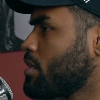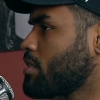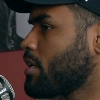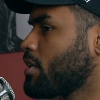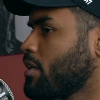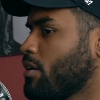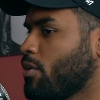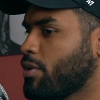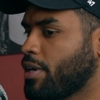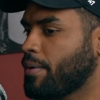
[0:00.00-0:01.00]
Because it's like,
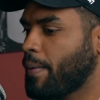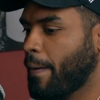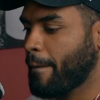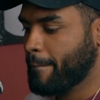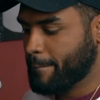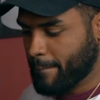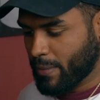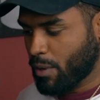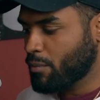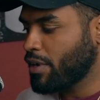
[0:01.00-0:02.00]
okay,
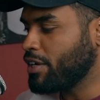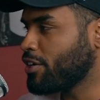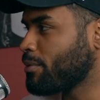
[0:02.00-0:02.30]
I'm